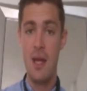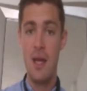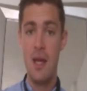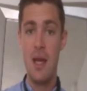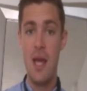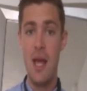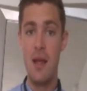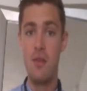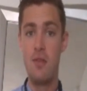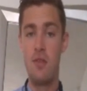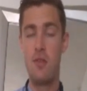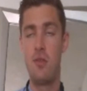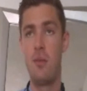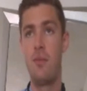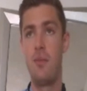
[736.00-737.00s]

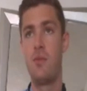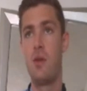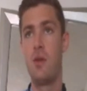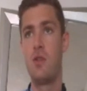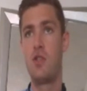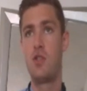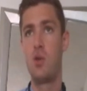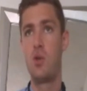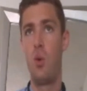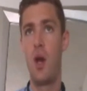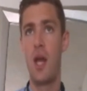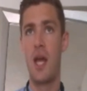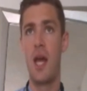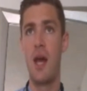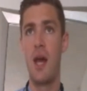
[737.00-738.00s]
it's
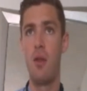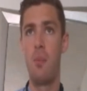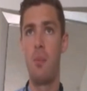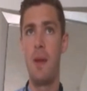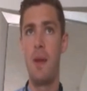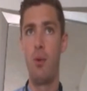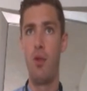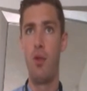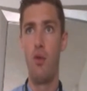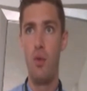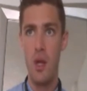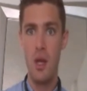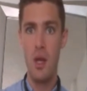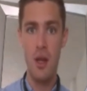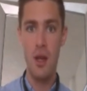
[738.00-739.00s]
sorting out the people that are
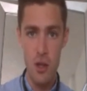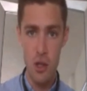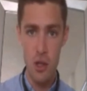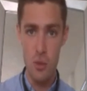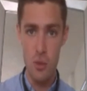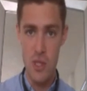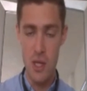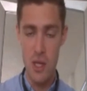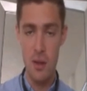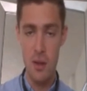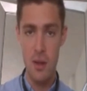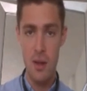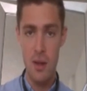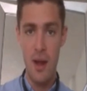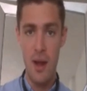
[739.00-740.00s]
really going to use it
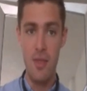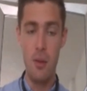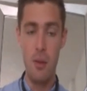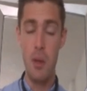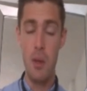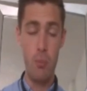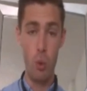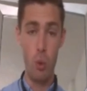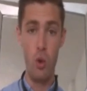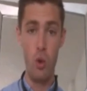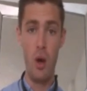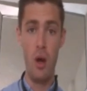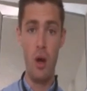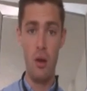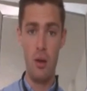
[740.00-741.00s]
and the people who
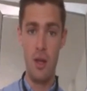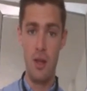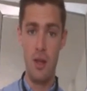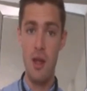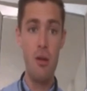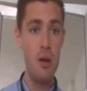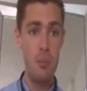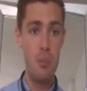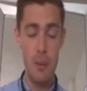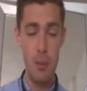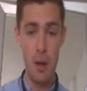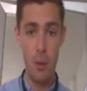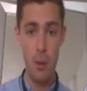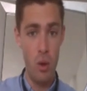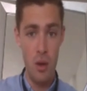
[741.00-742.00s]
aren't. And the only people
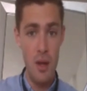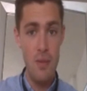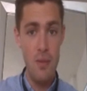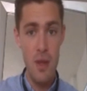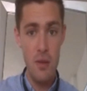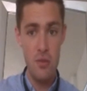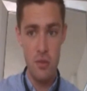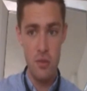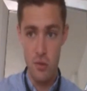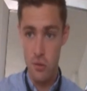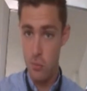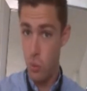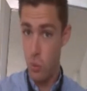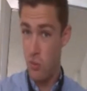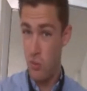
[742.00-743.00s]
I want in this, the
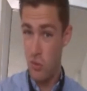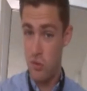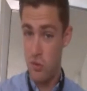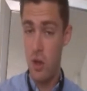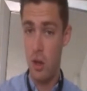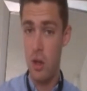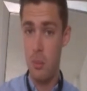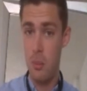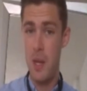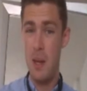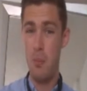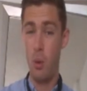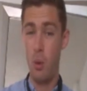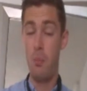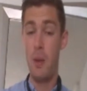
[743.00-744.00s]
small circle of
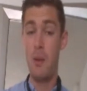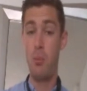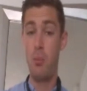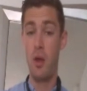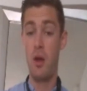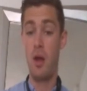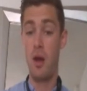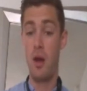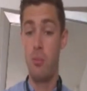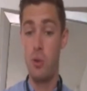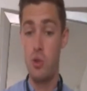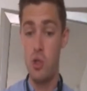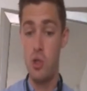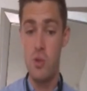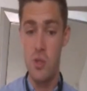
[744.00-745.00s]
people, are people that are going to
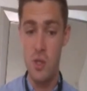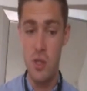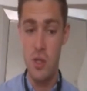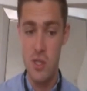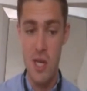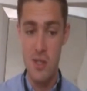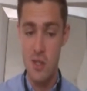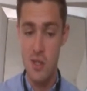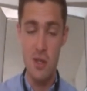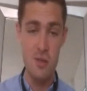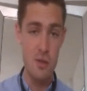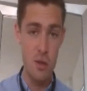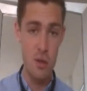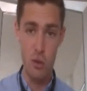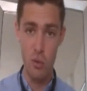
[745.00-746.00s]
produce success. It doesn't
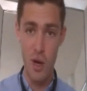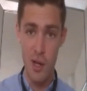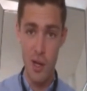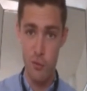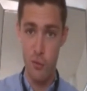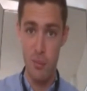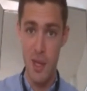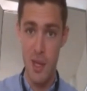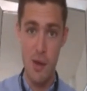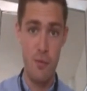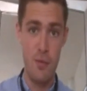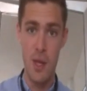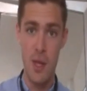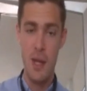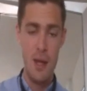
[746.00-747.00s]
look great for me
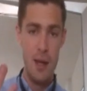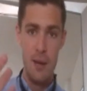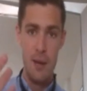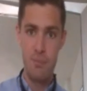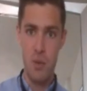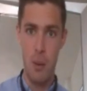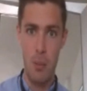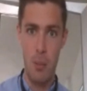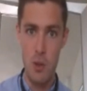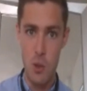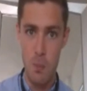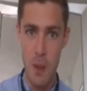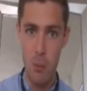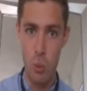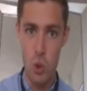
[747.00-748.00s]
if a bunch of
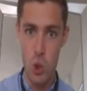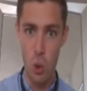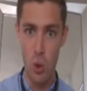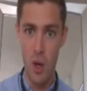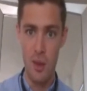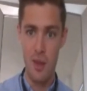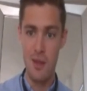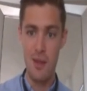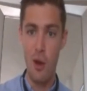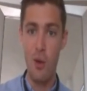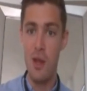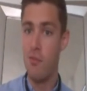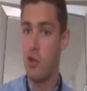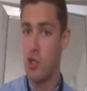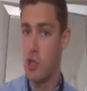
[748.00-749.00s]
people join and they don't
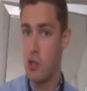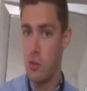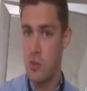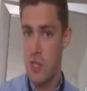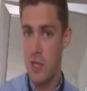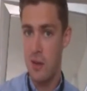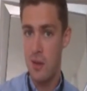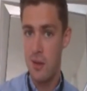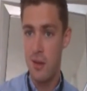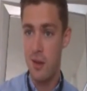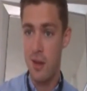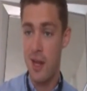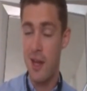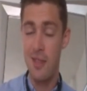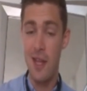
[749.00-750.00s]
even use it,
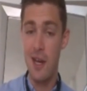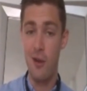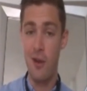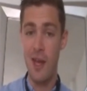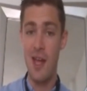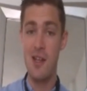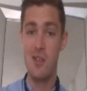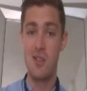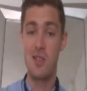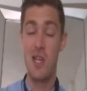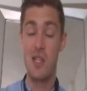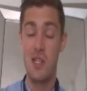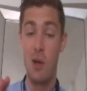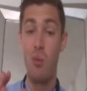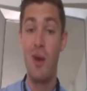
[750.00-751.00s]
okay, and they don't get any
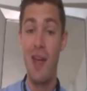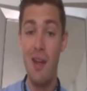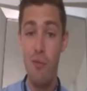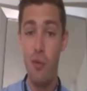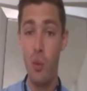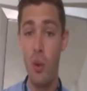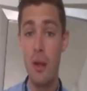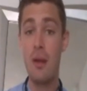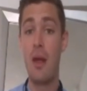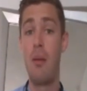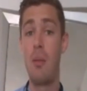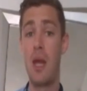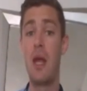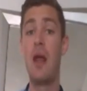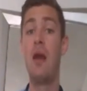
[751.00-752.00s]
success. I want everyone
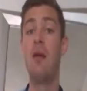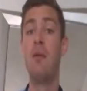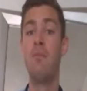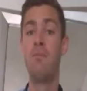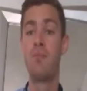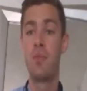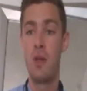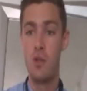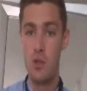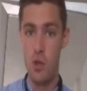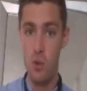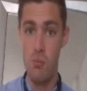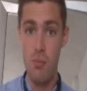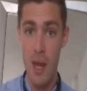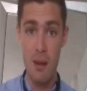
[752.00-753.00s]
coming in to
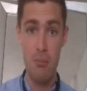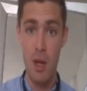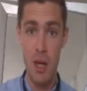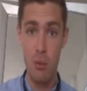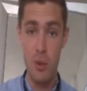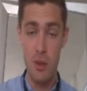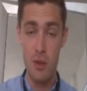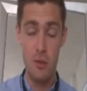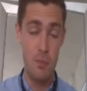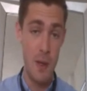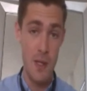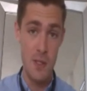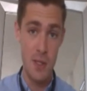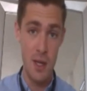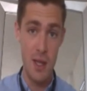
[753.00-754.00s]
make money with this,
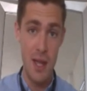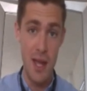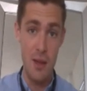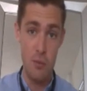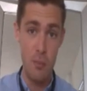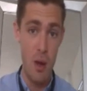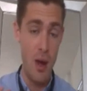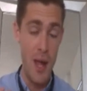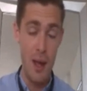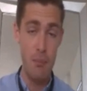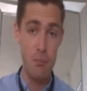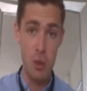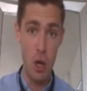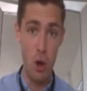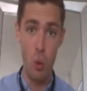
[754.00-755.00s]
basically. That is my
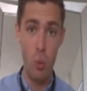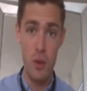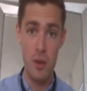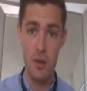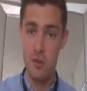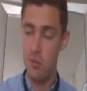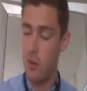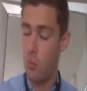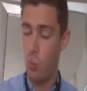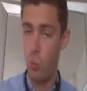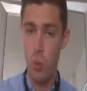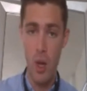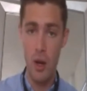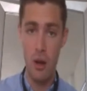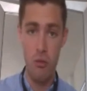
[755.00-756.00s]
goal with this,
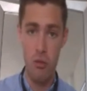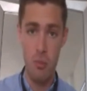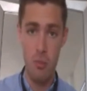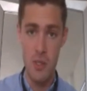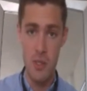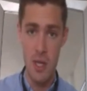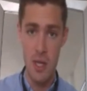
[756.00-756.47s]
100%.